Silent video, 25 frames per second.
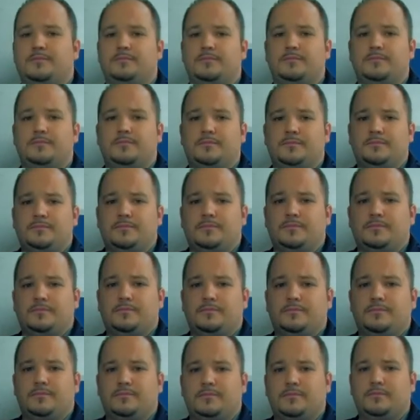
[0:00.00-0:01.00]

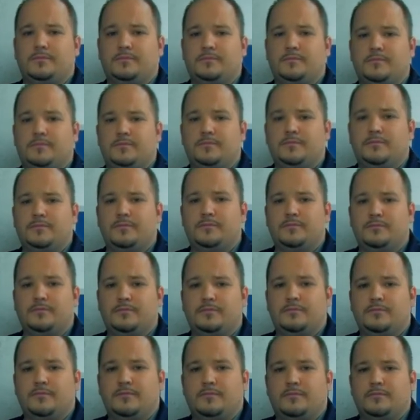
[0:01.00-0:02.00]

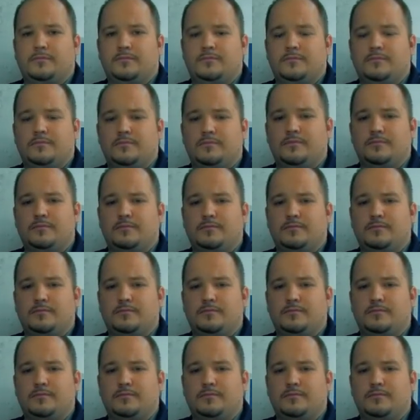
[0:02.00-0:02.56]
[no speech]